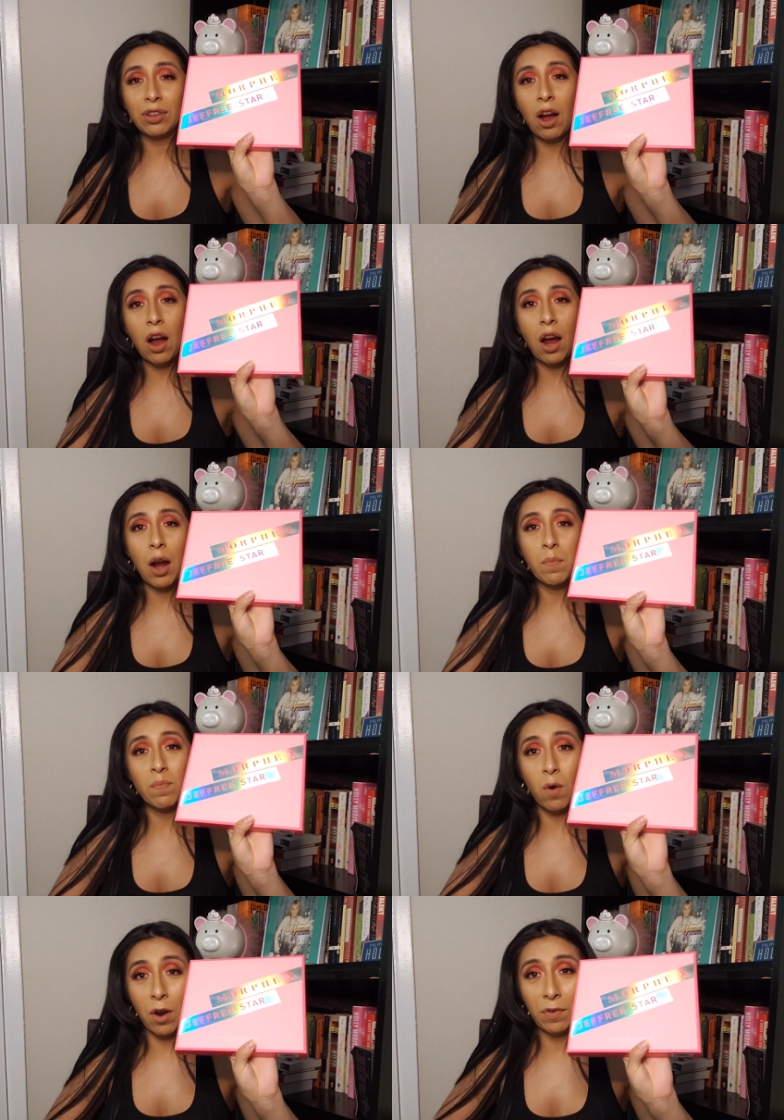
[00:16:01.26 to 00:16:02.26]
Star
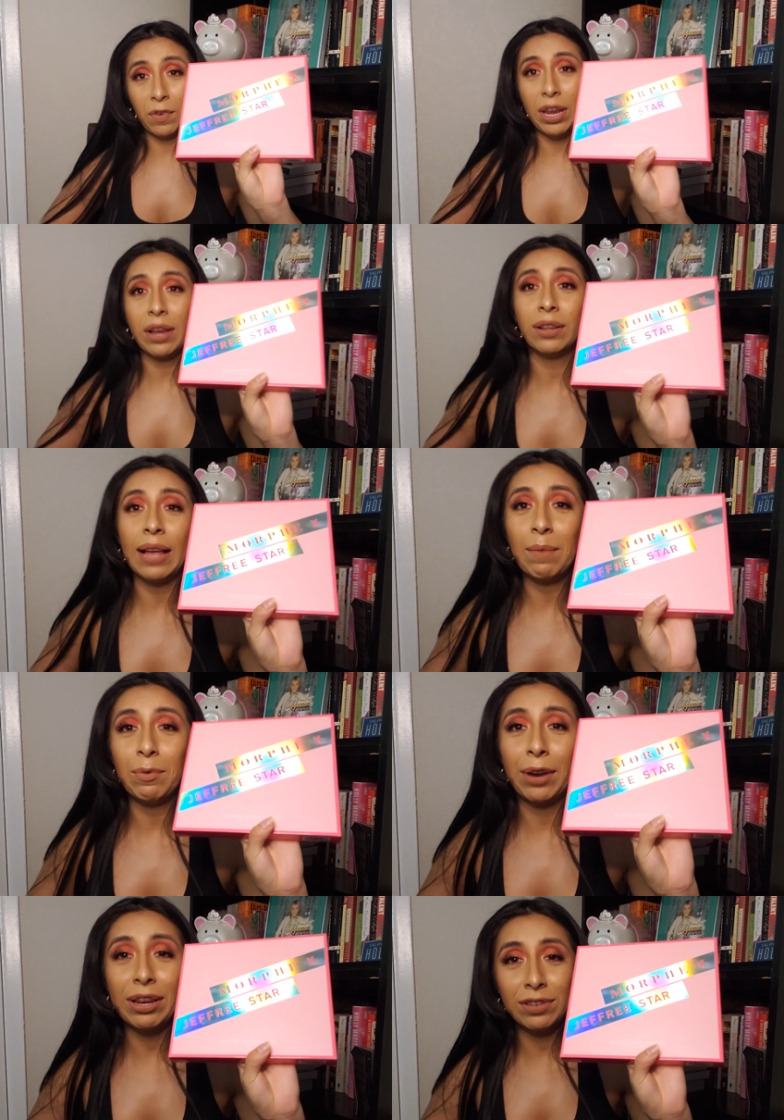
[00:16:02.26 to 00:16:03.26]
Morphe
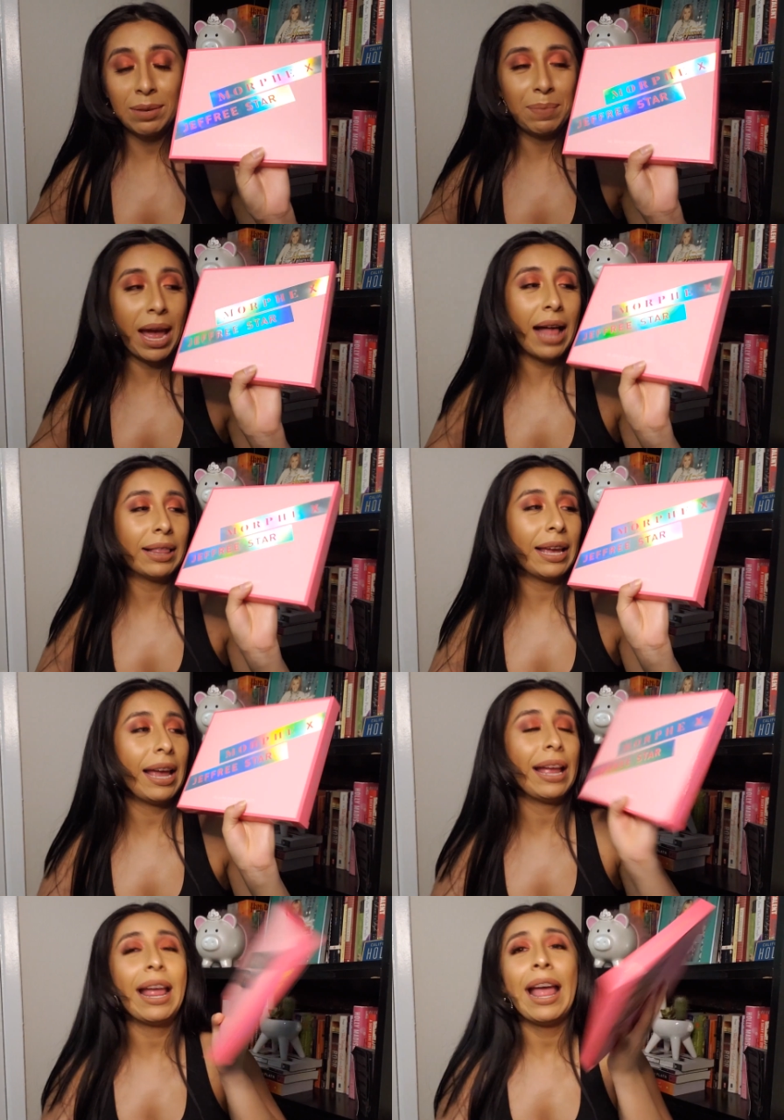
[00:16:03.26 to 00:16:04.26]
collaboration
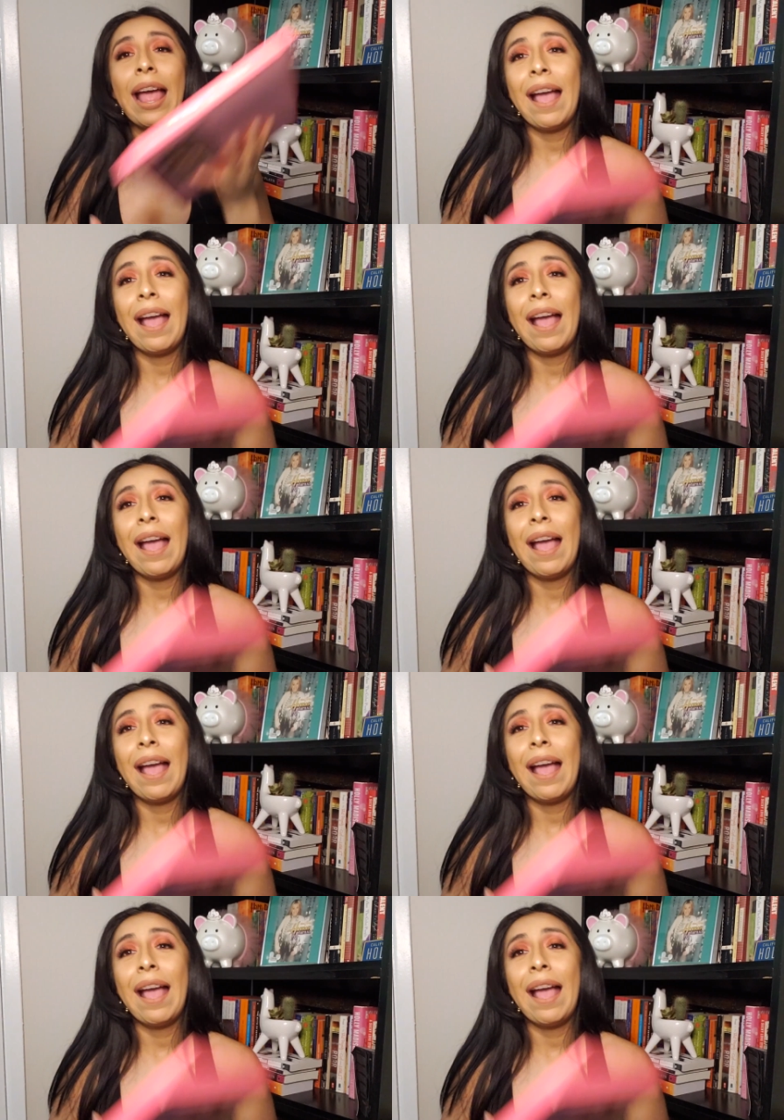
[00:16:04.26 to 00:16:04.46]
palette,